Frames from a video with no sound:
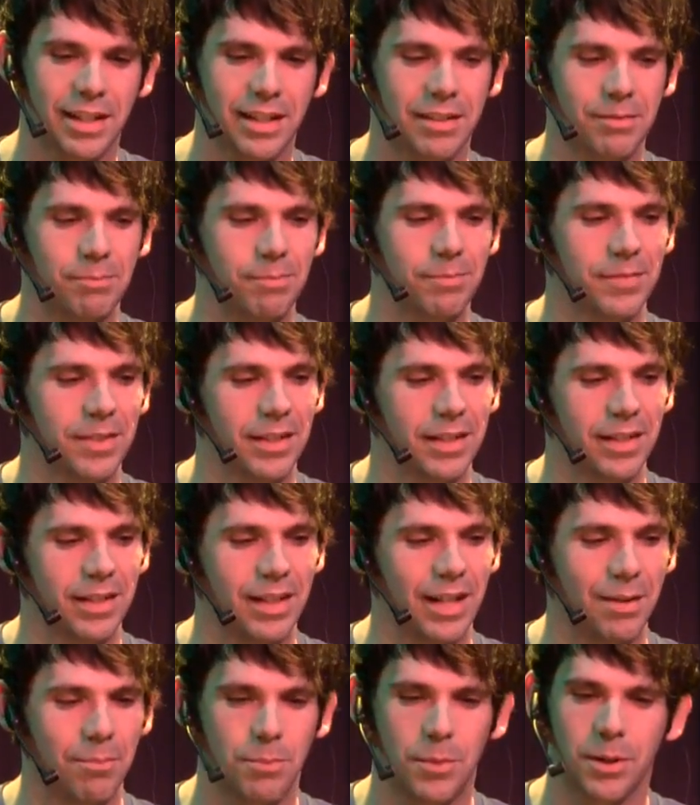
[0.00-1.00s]
And
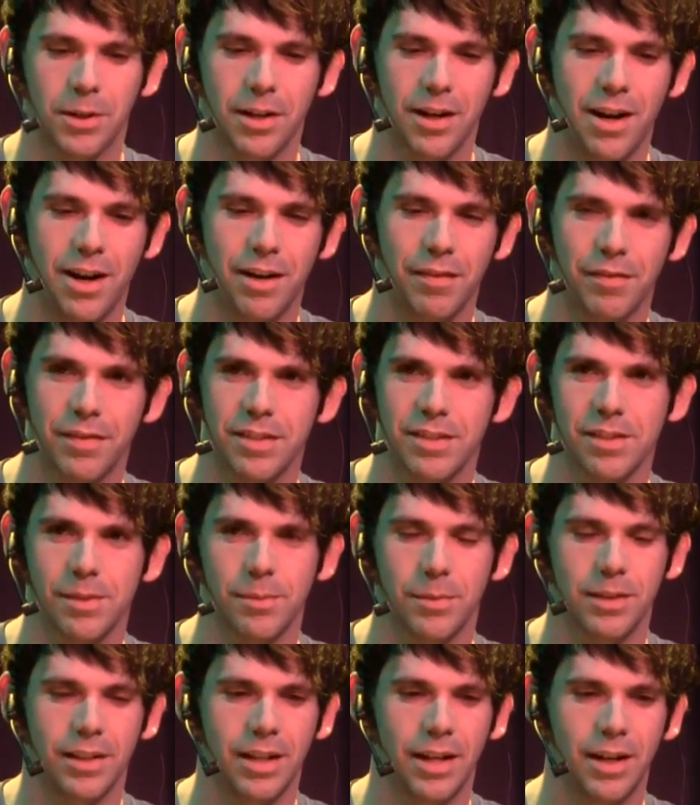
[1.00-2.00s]
like Murkoff is
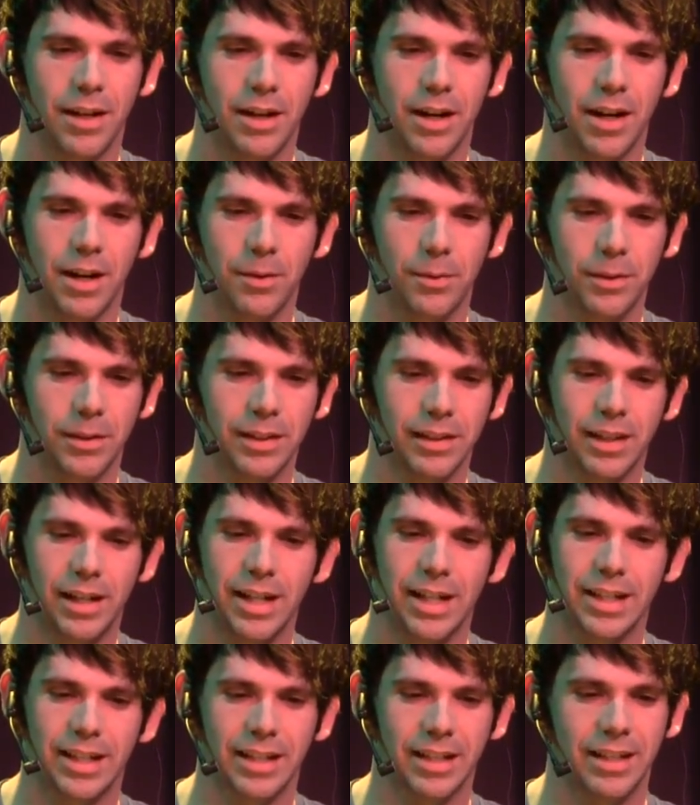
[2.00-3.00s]
someone that I really
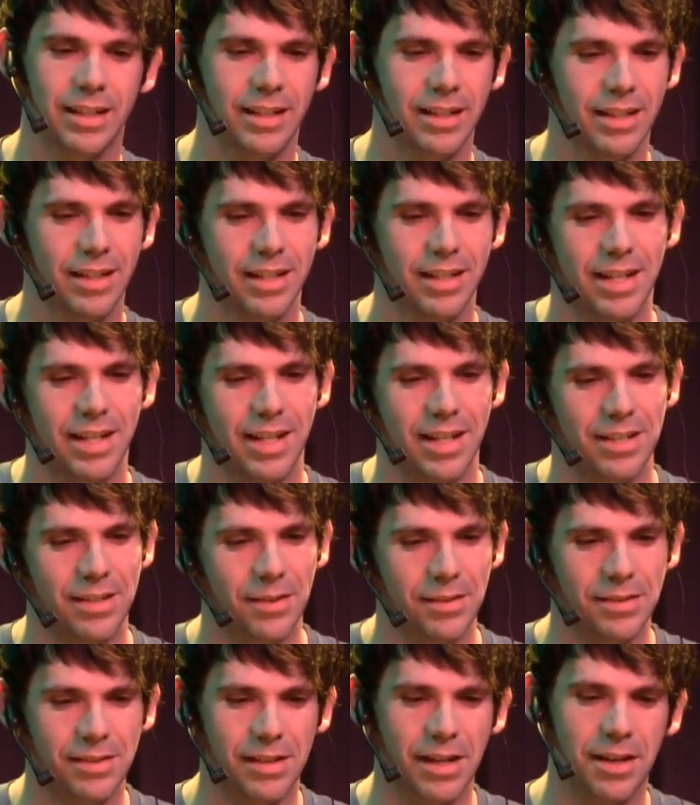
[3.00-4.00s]
like. And
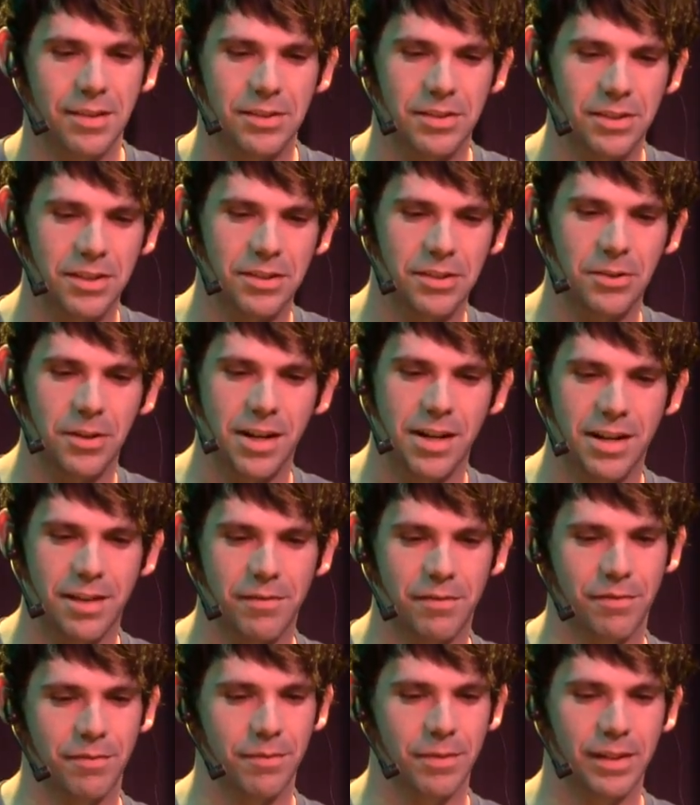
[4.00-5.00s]
so I was just trying
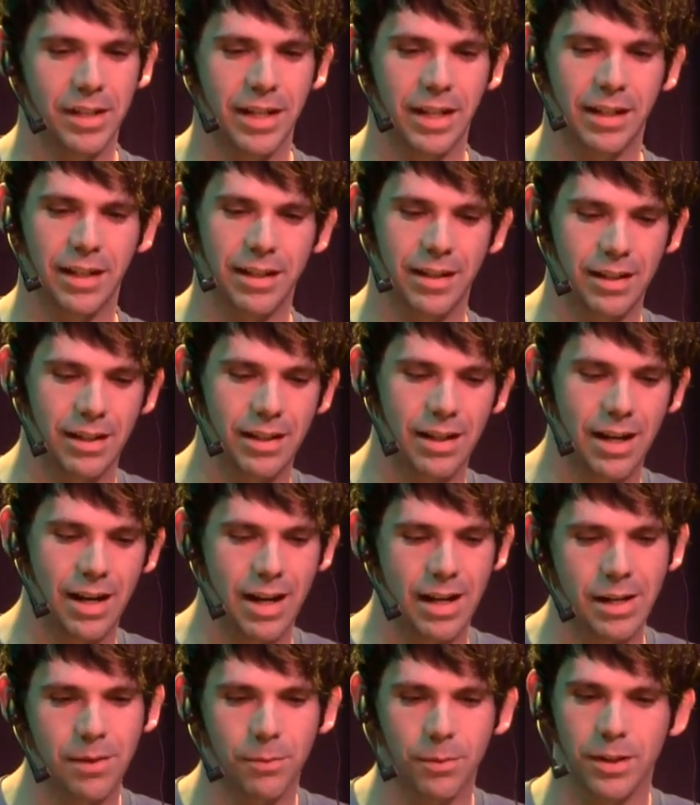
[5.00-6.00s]
to like,
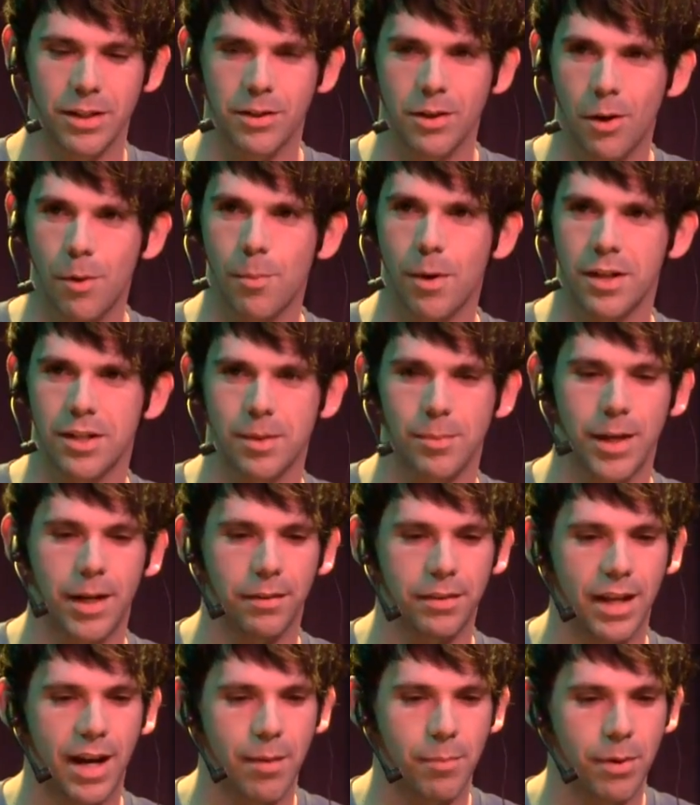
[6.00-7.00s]
I didn't really know much
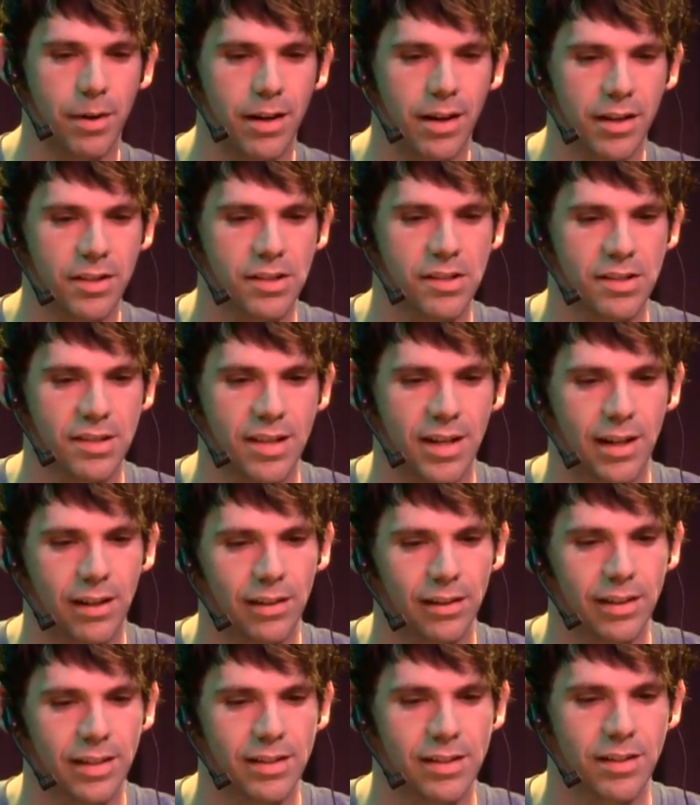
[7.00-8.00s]
about that production style,
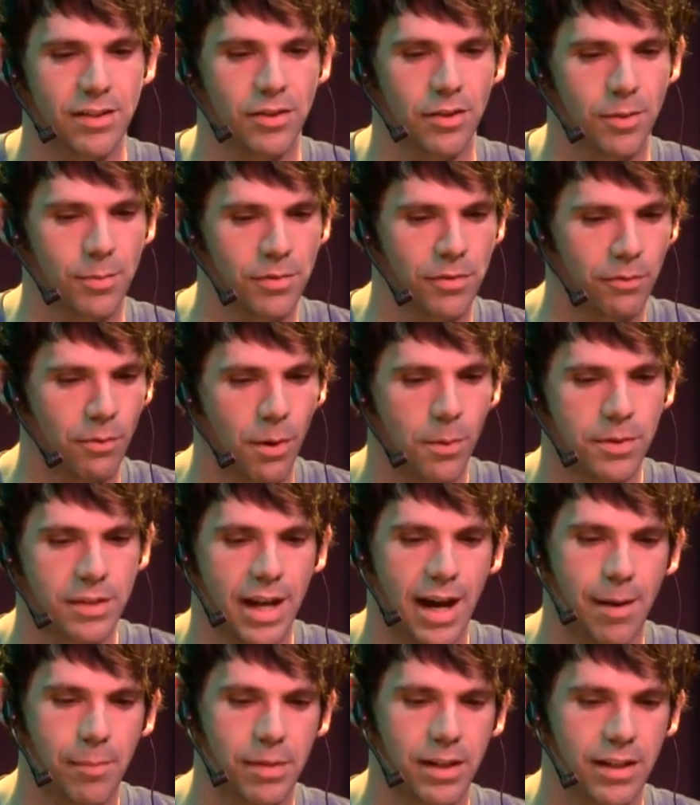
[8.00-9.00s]
at least in terms of what was
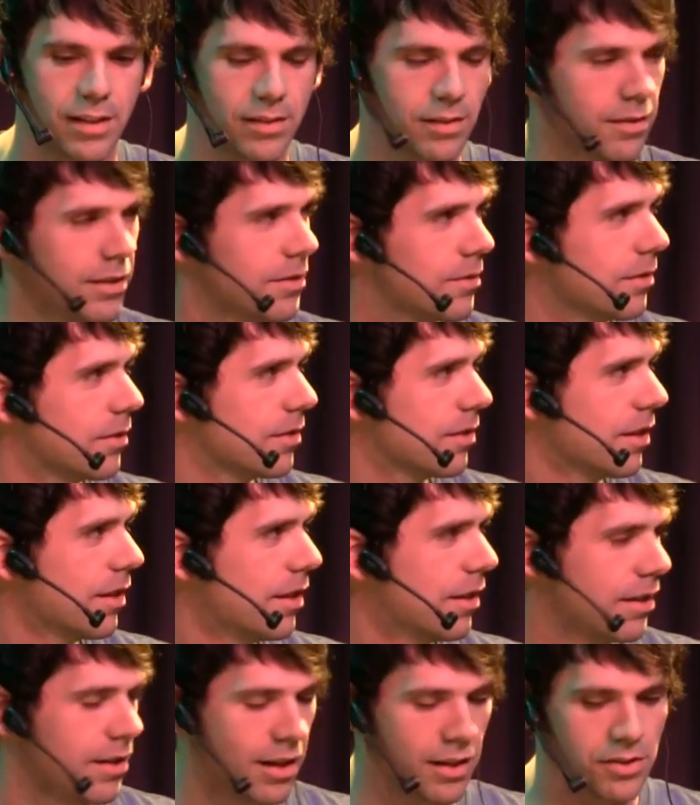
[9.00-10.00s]
happening. So I was
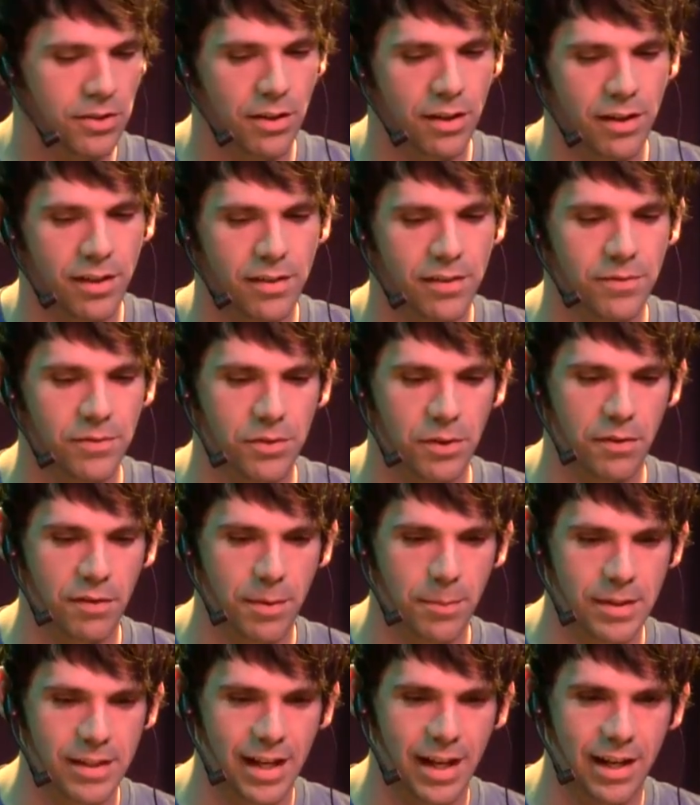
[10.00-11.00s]
trying to sort of
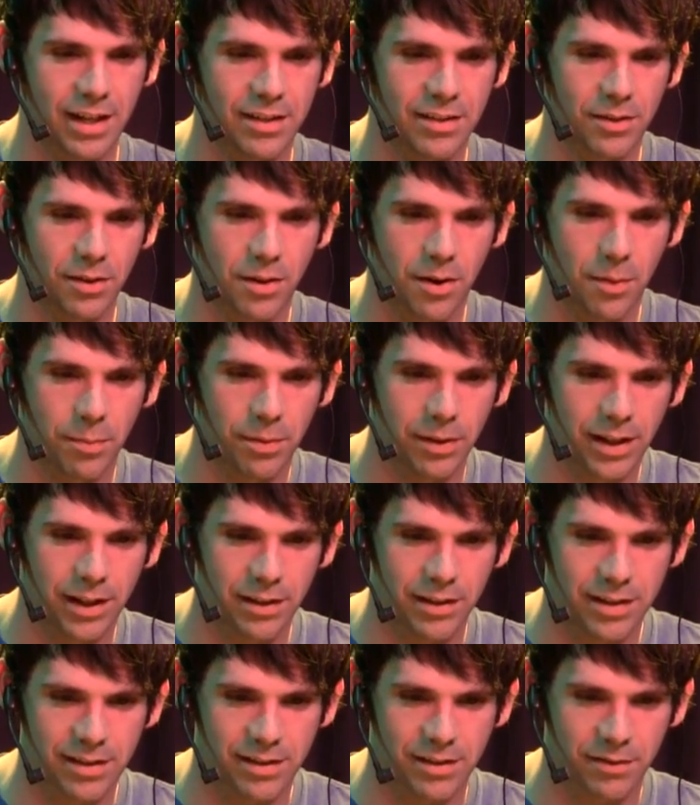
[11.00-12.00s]
imitate it. So I'll play
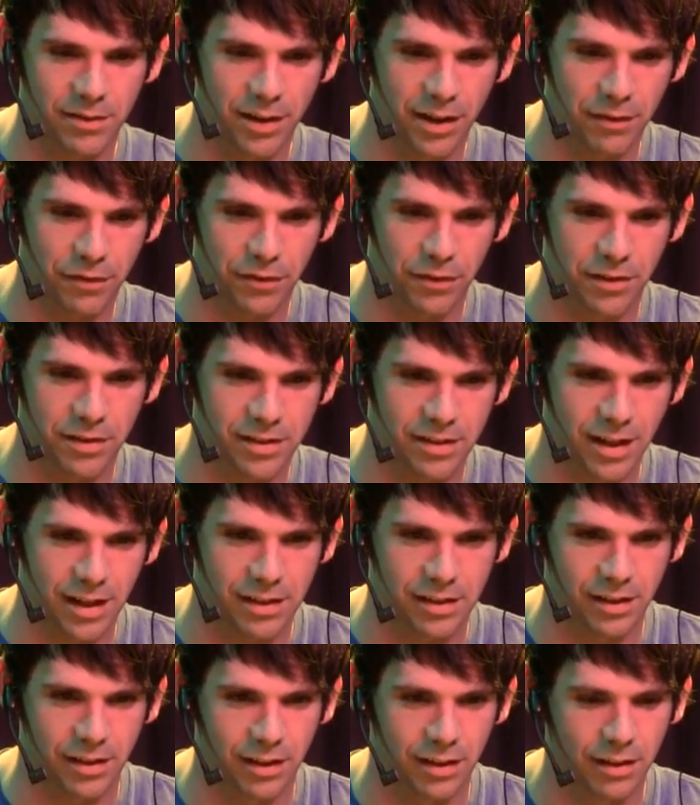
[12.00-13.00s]
you. This is the very first
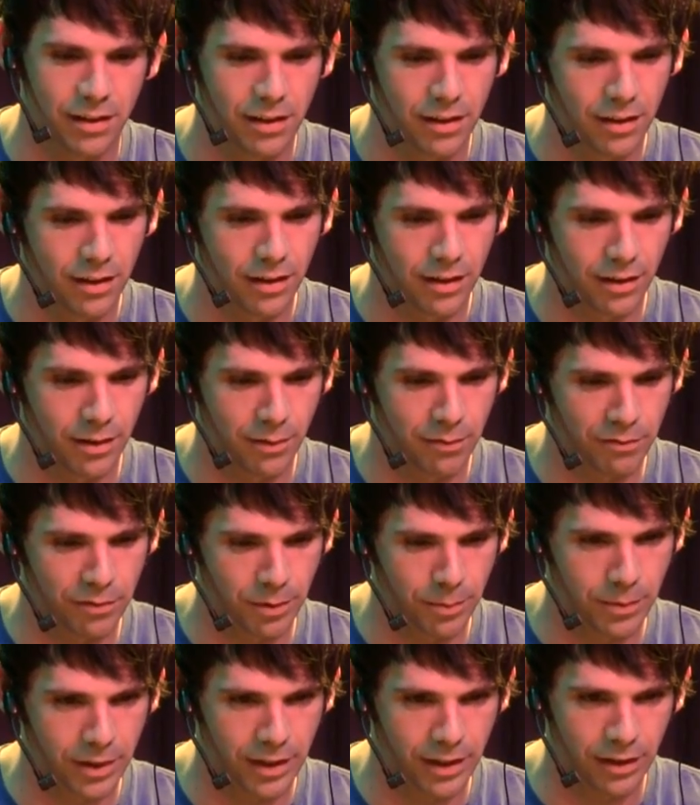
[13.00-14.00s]
session
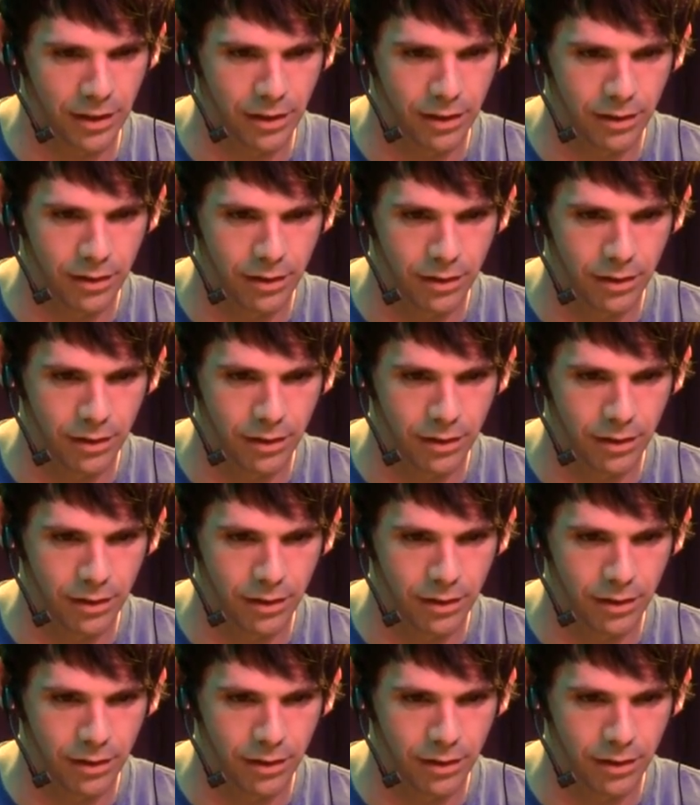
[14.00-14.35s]
from here.